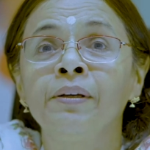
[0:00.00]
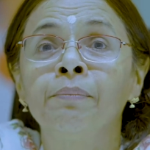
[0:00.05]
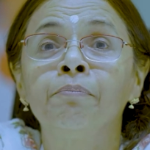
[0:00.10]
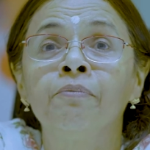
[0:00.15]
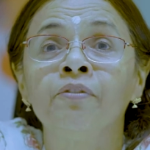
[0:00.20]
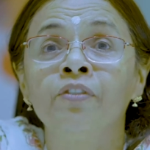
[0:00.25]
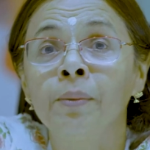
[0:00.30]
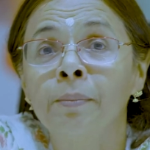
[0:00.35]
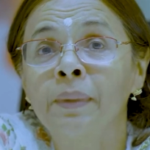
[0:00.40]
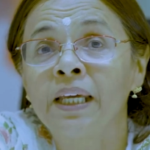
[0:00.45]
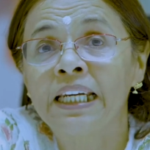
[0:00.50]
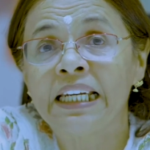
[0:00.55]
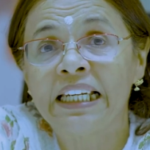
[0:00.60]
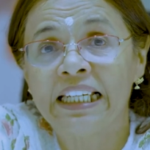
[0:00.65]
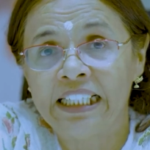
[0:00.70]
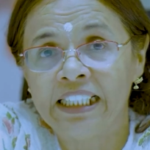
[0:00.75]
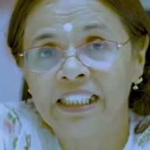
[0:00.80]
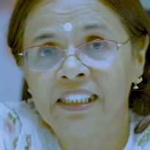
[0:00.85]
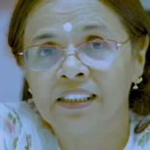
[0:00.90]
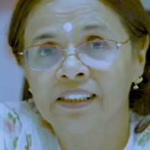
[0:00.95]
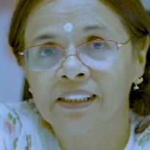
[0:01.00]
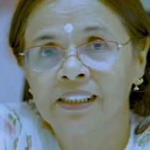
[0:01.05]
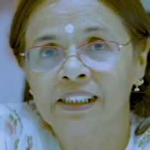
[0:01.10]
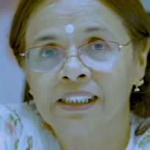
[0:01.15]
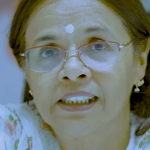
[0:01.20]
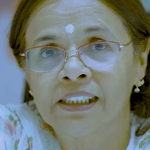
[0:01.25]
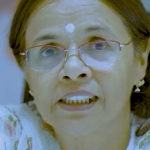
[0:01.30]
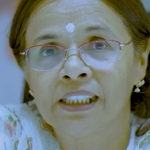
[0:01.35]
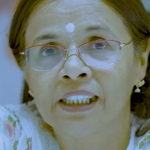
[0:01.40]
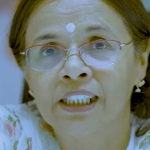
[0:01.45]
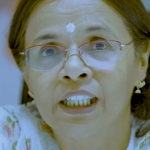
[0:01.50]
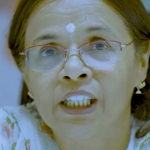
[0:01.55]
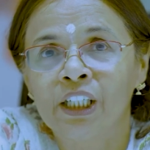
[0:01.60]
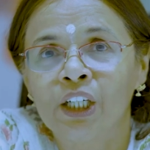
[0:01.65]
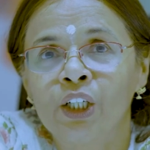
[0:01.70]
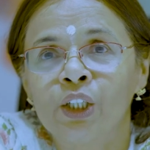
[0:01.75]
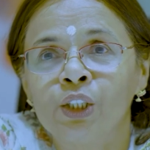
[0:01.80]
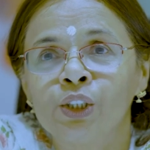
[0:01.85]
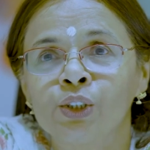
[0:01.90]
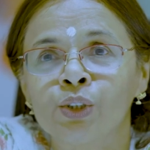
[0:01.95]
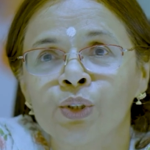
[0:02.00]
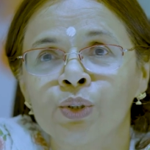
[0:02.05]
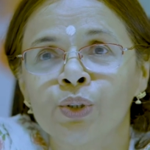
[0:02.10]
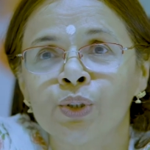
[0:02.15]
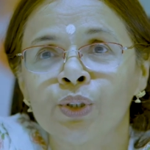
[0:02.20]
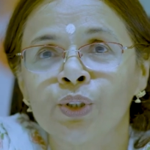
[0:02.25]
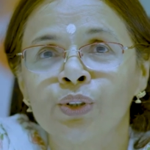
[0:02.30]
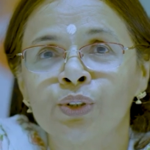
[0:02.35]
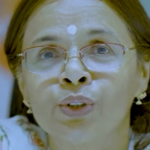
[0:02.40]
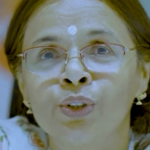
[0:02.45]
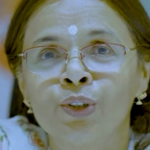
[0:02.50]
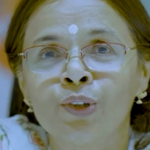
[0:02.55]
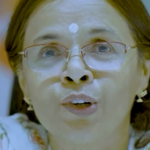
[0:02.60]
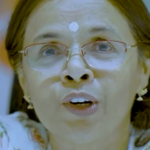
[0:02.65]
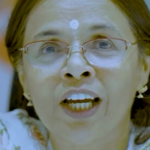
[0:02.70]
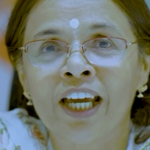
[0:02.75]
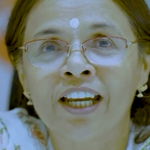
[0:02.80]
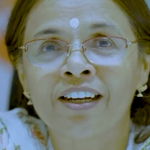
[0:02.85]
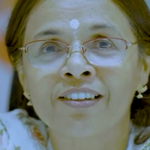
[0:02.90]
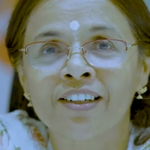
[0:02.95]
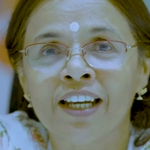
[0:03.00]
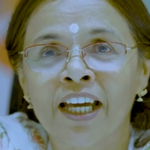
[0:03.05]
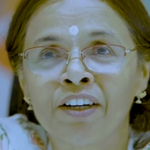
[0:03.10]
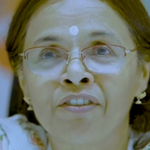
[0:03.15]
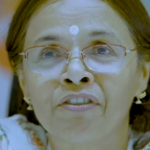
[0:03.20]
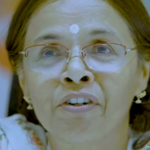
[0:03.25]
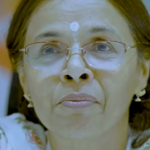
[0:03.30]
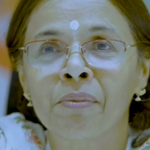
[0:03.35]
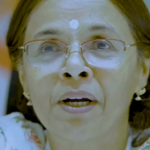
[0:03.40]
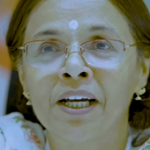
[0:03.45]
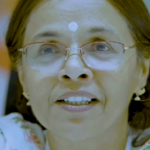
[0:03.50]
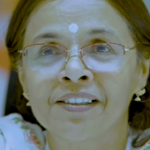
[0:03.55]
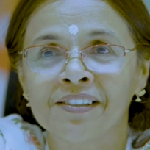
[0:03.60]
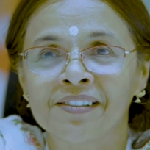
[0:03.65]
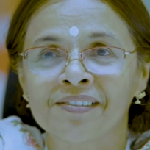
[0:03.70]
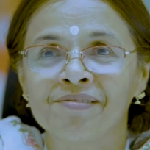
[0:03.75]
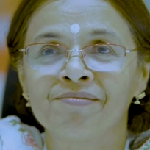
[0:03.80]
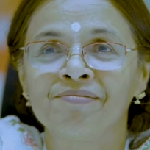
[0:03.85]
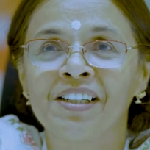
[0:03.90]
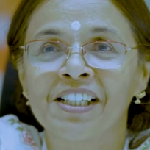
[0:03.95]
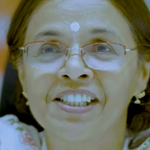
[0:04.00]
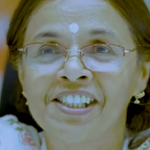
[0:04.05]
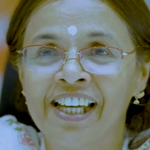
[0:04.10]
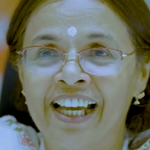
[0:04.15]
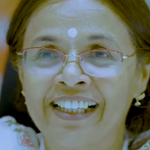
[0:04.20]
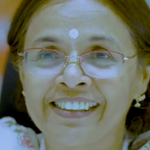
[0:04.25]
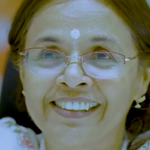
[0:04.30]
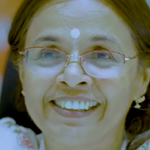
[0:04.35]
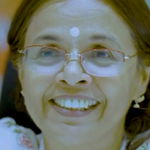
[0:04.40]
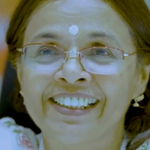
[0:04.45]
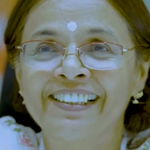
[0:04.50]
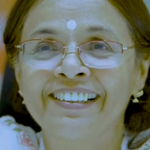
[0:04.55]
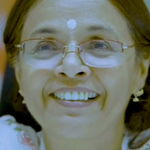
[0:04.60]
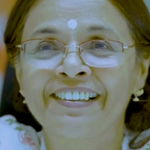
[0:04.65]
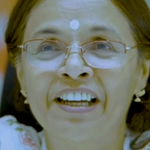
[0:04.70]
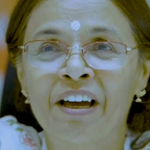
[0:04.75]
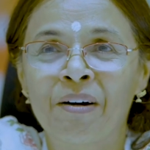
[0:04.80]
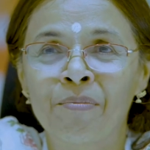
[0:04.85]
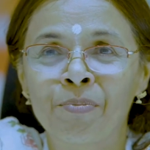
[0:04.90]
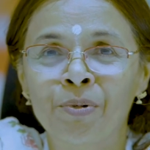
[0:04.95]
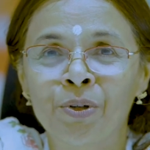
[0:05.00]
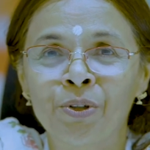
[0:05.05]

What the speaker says: been women leaders. So you look at right from our chancellor, our